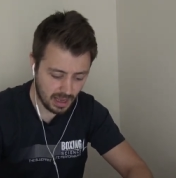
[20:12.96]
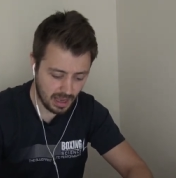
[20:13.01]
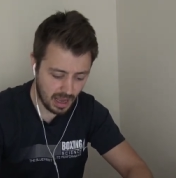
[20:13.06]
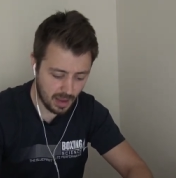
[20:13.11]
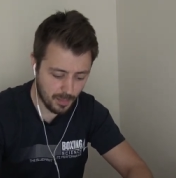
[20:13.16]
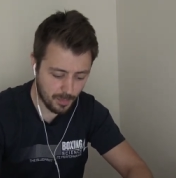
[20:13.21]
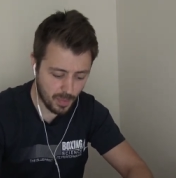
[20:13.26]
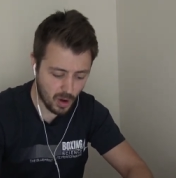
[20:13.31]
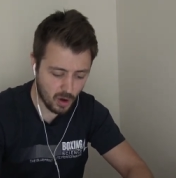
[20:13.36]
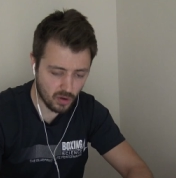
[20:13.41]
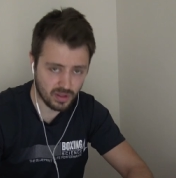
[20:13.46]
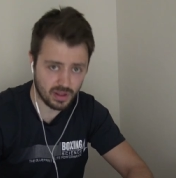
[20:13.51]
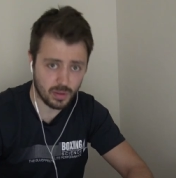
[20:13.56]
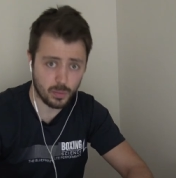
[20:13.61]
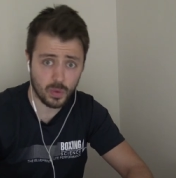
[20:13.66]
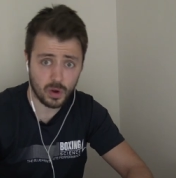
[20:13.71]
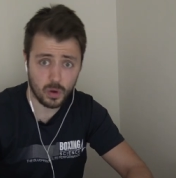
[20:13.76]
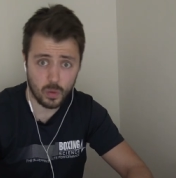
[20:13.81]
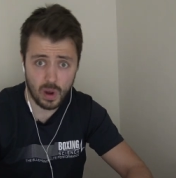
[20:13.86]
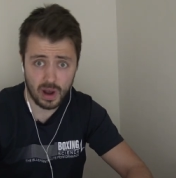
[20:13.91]
In
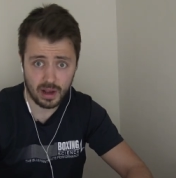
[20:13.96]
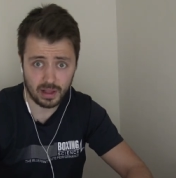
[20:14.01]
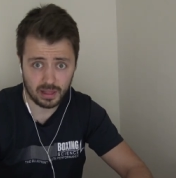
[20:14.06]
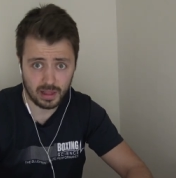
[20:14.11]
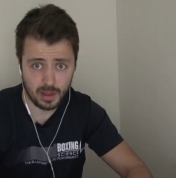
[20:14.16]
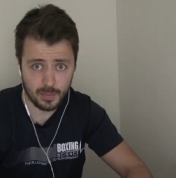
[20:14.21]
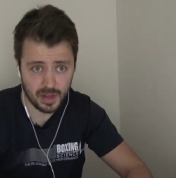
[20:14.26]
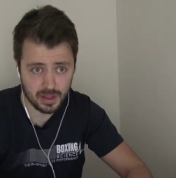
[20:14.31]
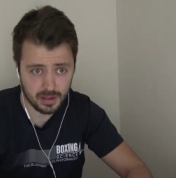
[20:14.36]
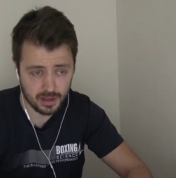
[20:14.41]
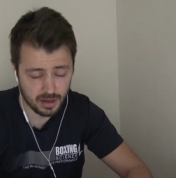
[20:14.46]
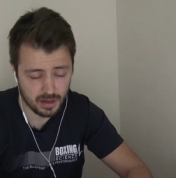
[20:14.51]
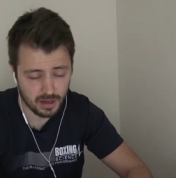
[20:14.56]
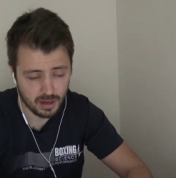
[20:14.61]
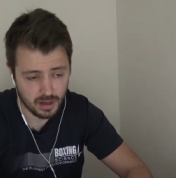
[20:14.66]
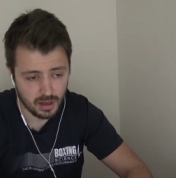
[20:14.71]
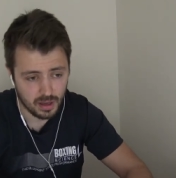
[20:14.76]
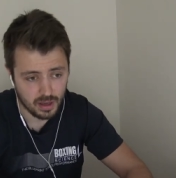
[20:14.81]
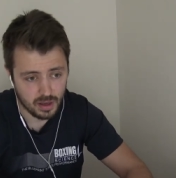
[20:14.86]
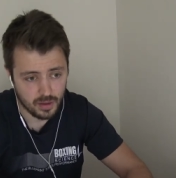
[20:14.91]
boxing, we're quite limited
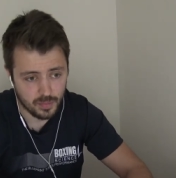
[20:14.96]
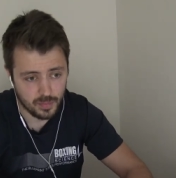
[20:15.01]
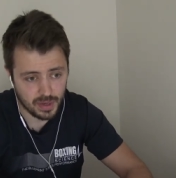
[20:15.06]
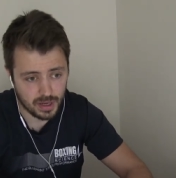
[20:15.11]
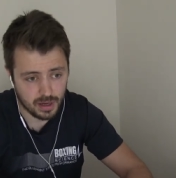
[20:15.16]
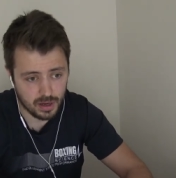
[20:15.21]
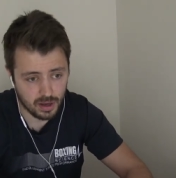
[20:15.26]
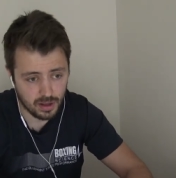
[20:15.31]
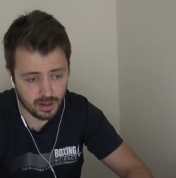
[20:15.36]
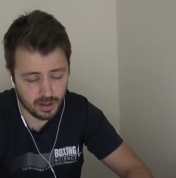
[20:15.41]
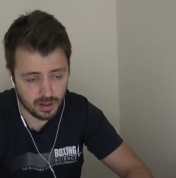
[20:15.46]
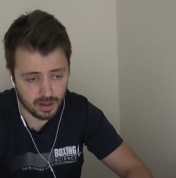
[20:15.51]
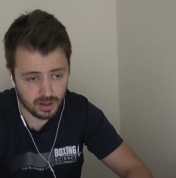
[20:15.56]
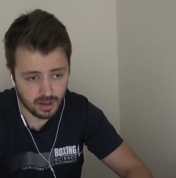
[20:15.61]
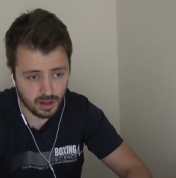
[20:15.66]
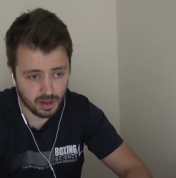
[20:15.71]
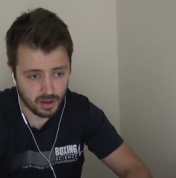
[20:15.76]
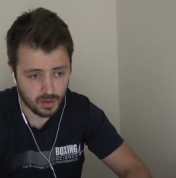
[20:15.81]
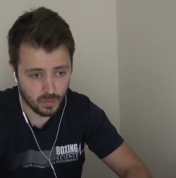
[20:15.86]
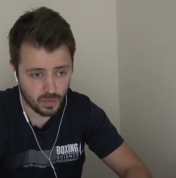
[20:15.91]
because
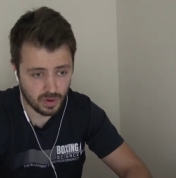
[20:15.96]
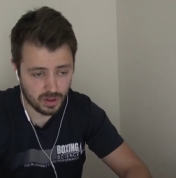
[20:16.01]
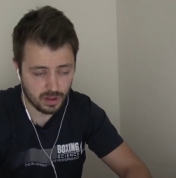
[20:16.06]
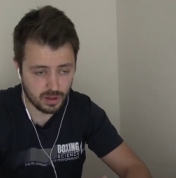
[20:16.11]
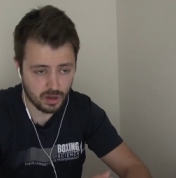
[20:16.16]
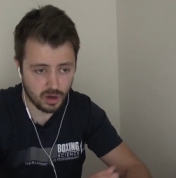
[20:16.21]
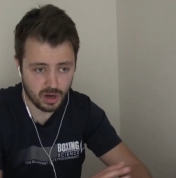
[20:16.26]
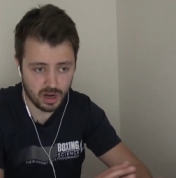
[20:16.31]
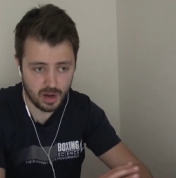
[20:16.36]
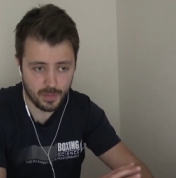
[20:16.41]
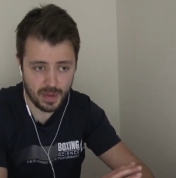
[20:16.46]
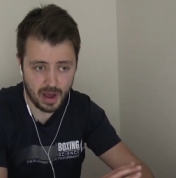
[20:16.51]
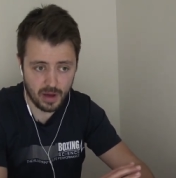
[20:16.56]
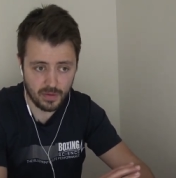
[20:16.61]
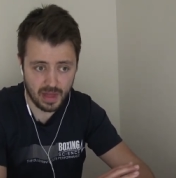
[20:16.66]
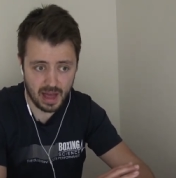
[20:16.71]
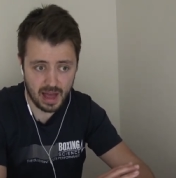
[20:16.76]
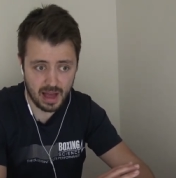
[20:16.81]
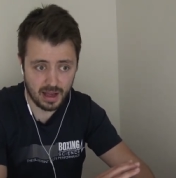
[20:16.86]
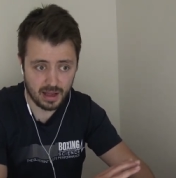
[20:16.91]
we're talking
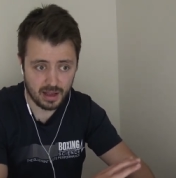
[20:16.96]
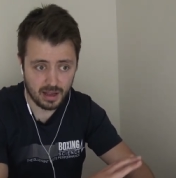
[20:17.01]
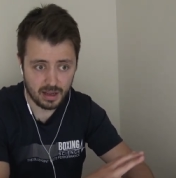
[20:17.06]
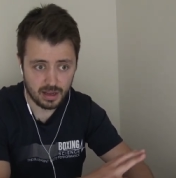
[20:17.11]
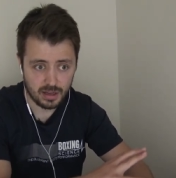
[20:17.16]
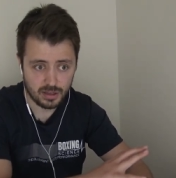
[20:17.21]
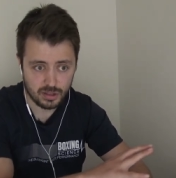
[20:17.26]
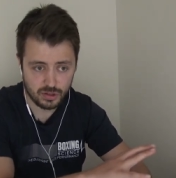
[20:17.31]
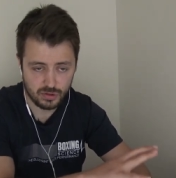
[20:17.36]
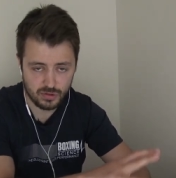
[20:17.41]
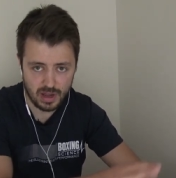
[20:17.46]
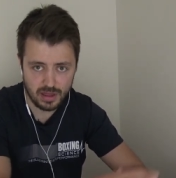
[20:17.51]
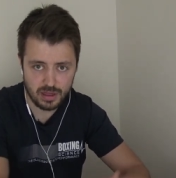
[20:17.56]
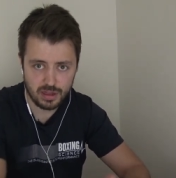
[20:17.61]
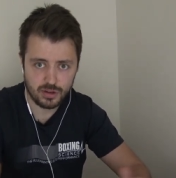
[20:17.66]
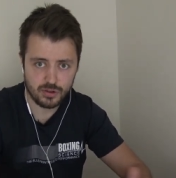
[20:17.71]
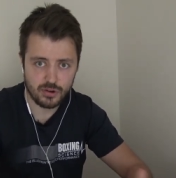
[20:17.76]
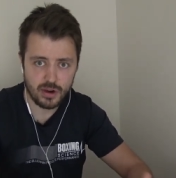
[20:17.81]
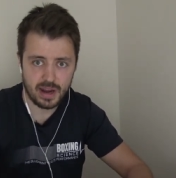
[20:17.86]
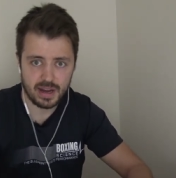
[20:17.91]
about that
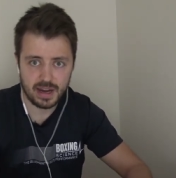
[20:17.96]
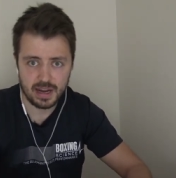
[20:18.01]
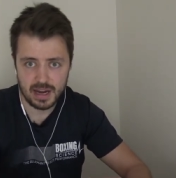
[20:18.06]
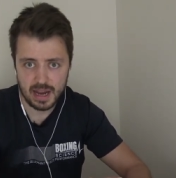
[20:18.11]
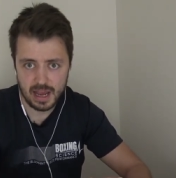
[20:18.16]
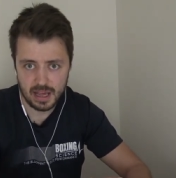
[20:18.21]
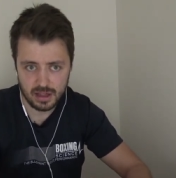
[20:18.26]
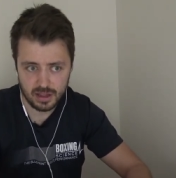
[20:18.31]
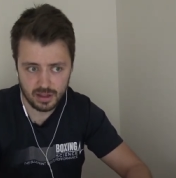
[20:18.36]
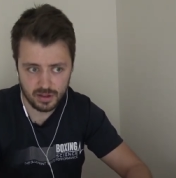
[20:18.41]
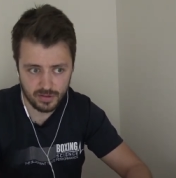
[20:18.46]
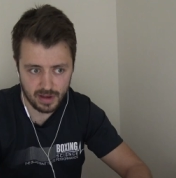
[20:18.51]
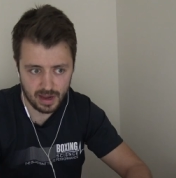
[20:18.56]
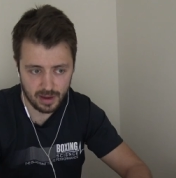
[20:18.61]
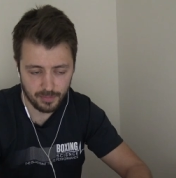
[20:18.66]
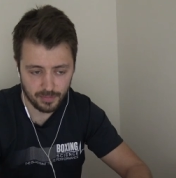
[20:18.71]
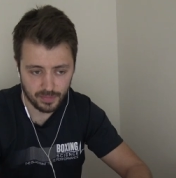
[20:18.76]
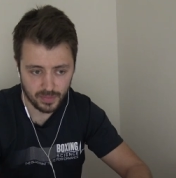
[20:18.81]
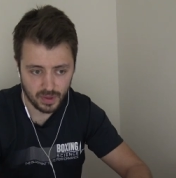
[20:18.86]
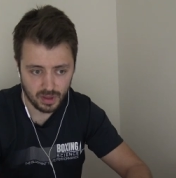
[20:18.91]
strength training history.